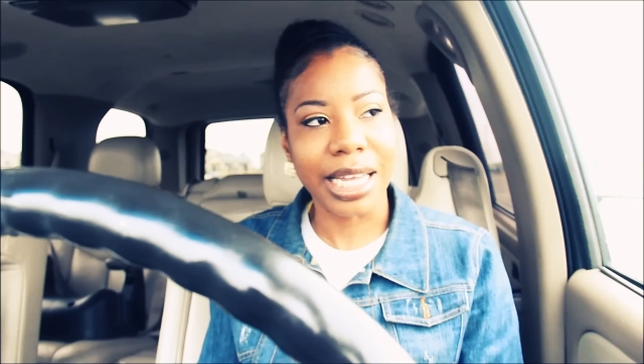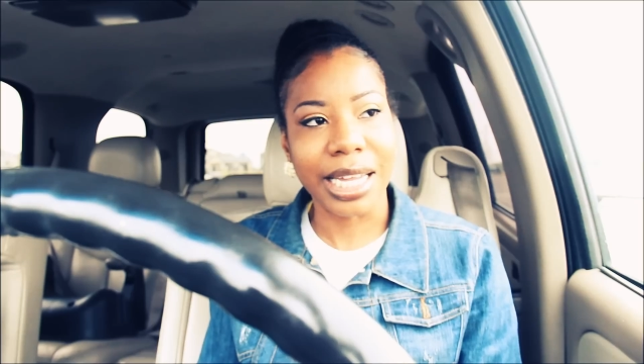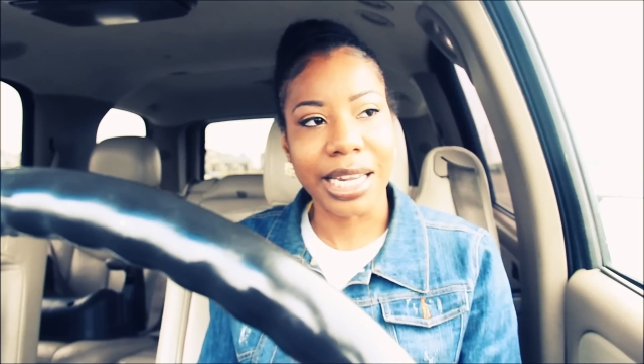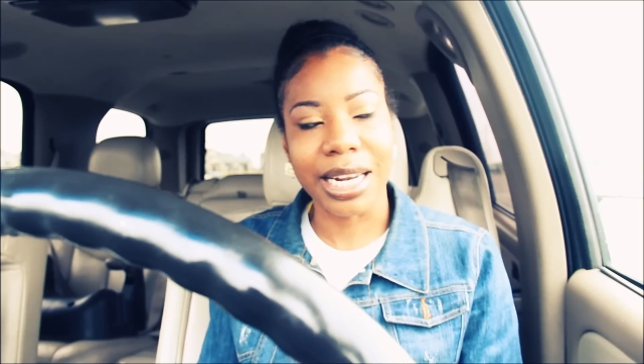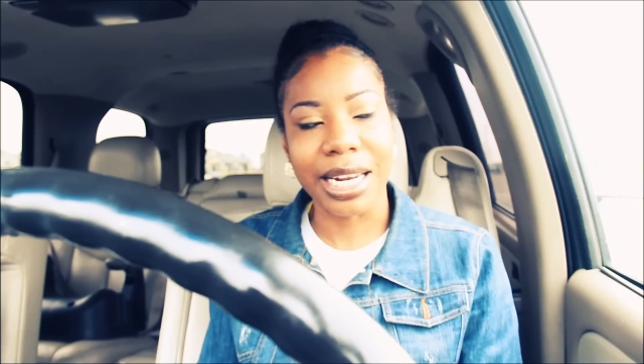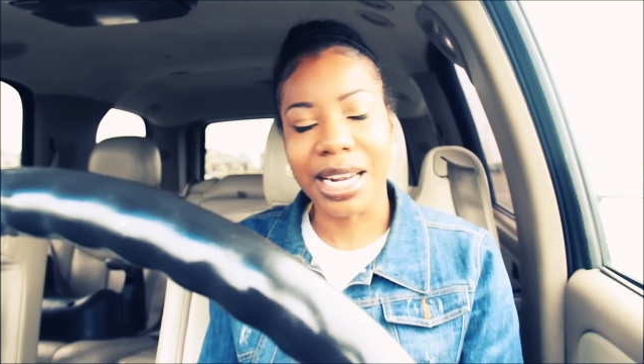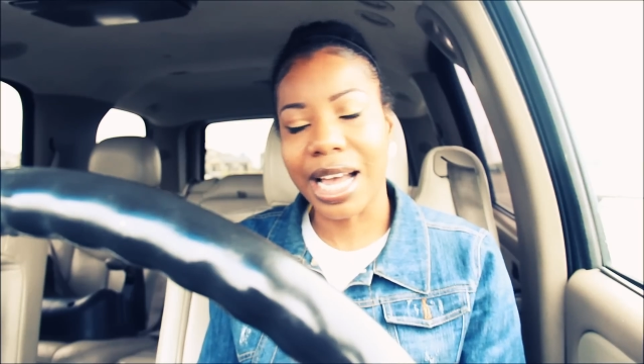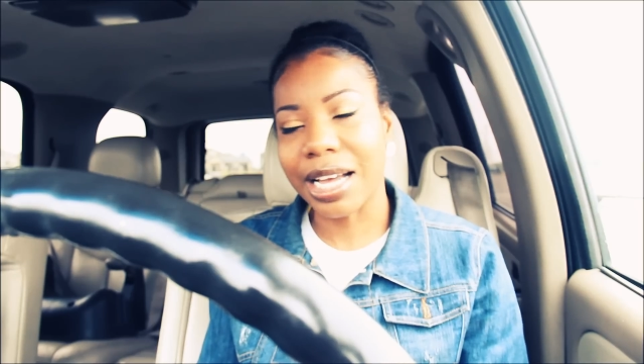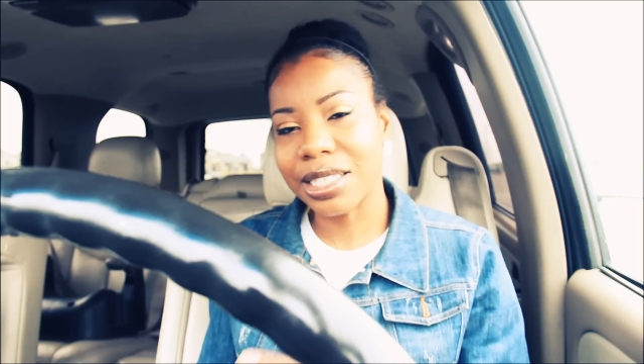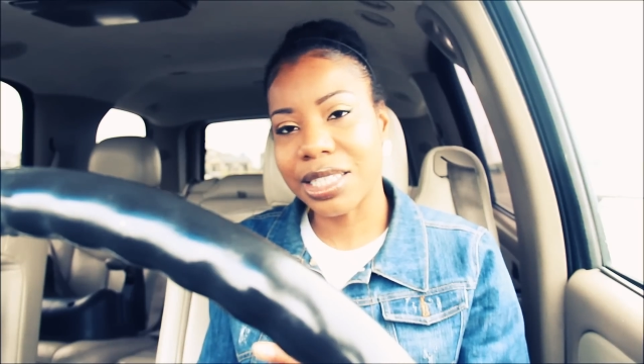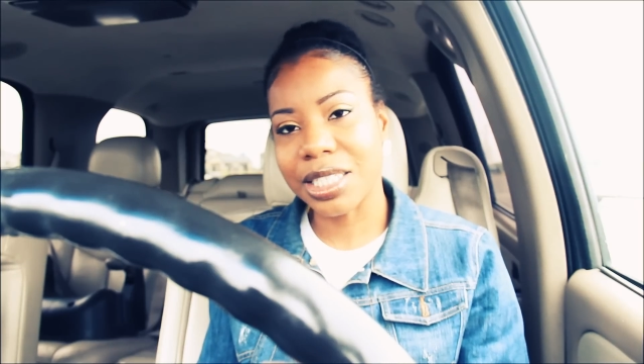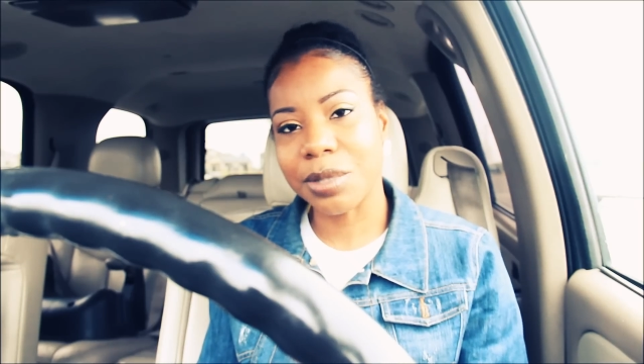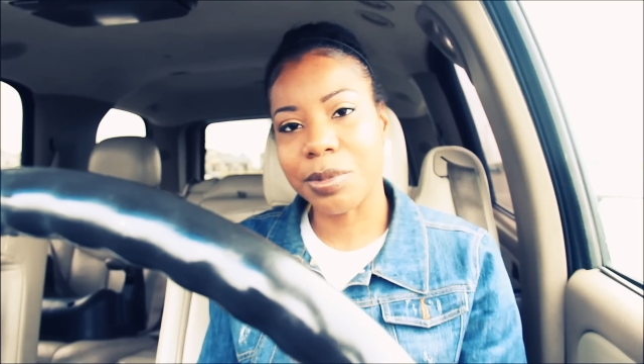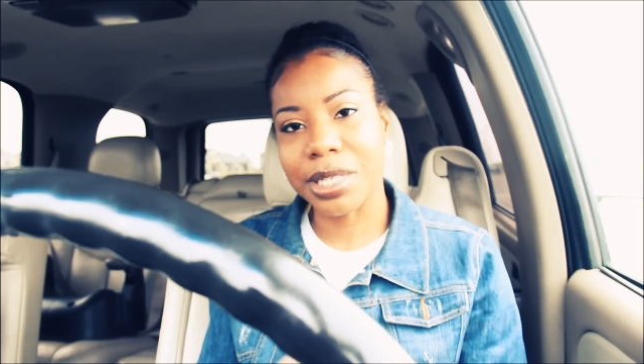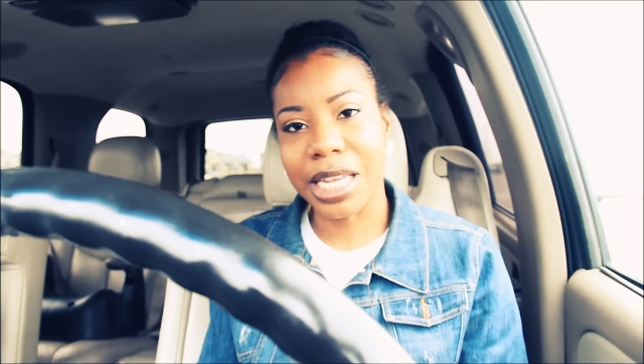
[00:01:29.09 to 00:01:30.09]
And I'll
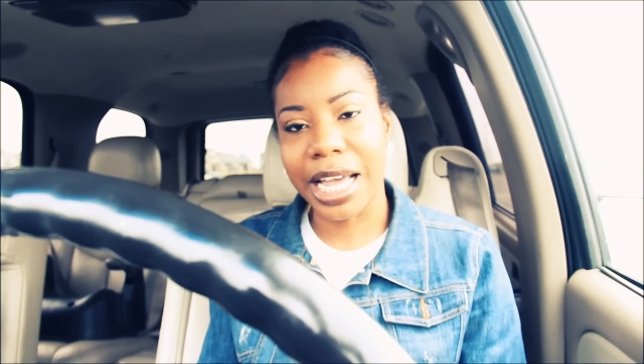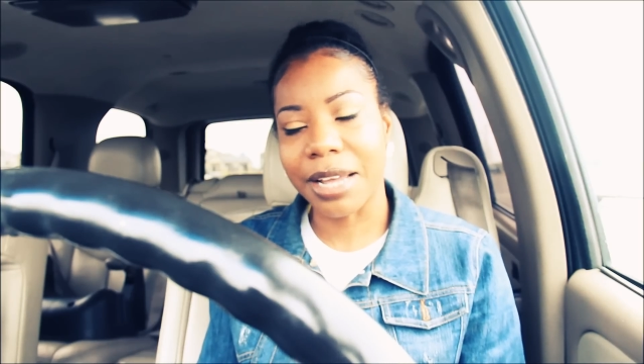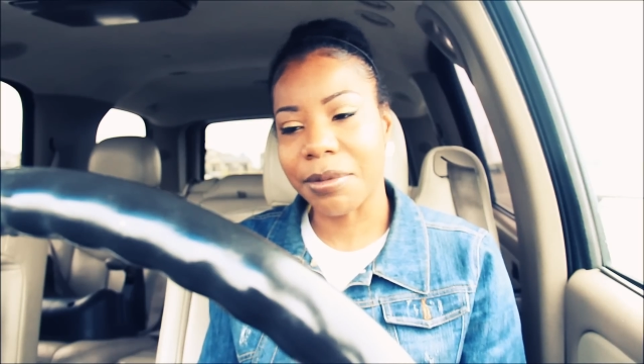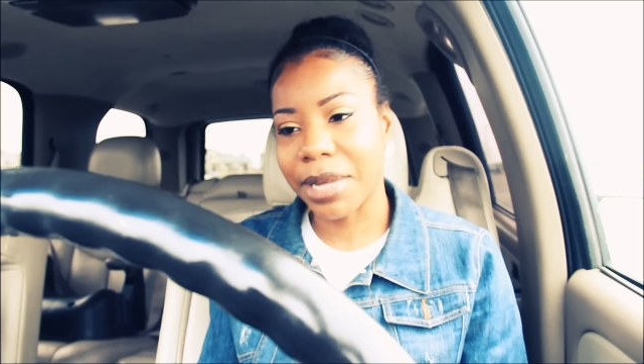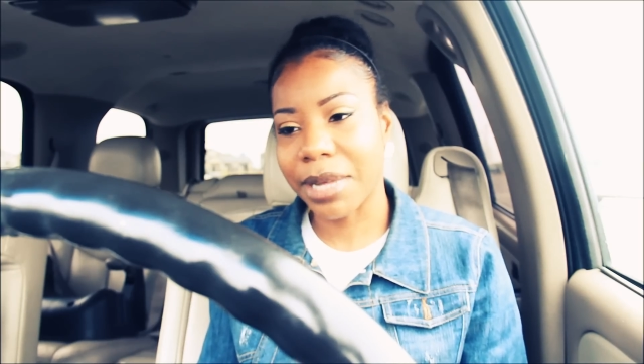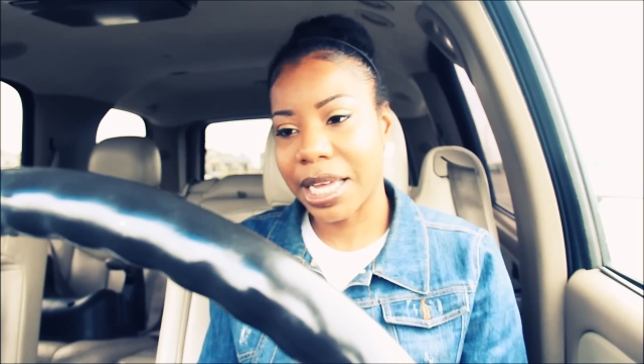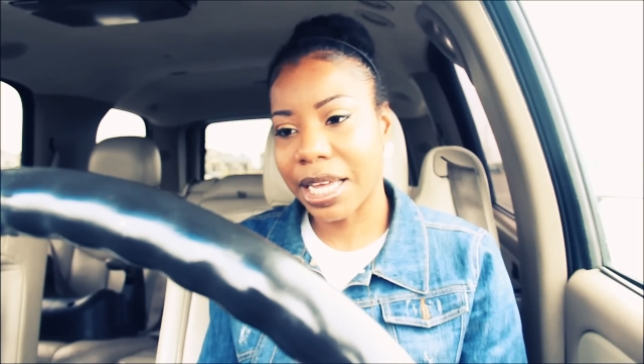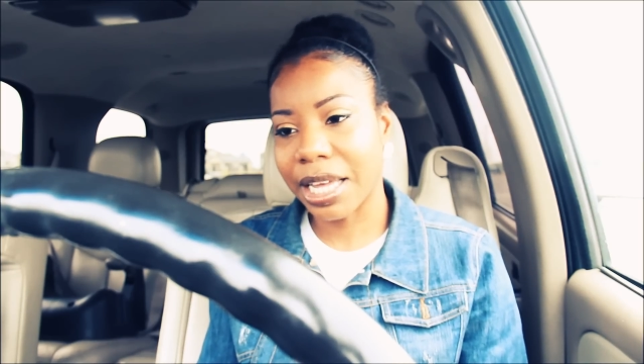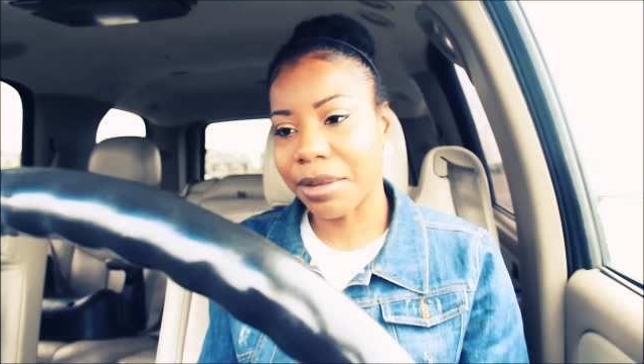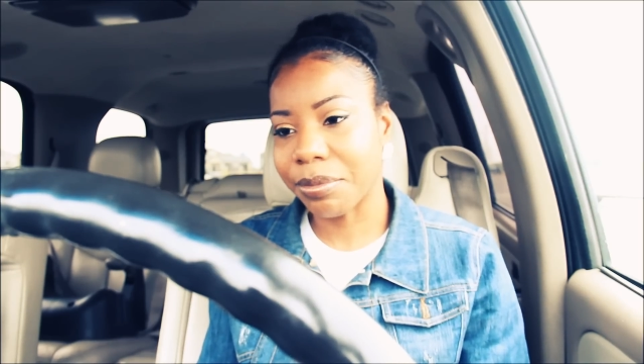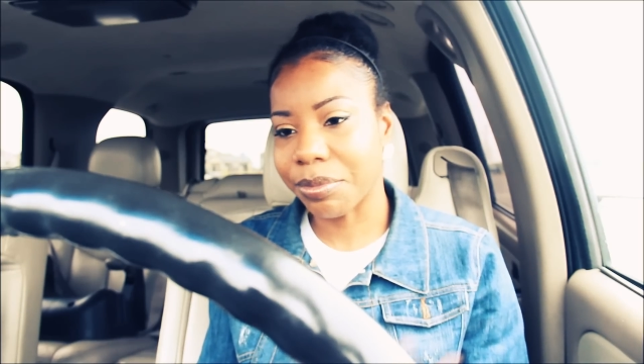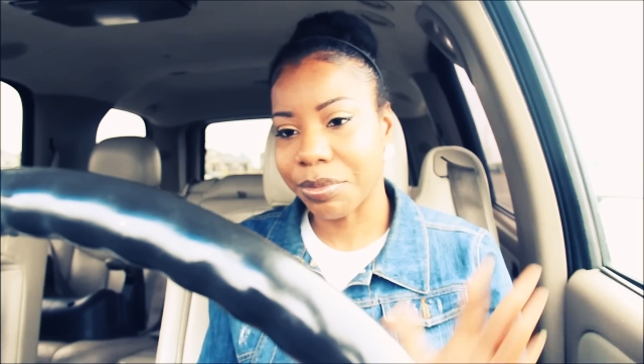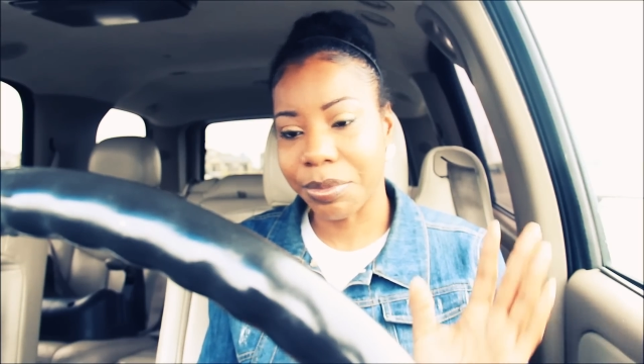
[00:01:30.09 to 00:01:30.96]
just be like, man,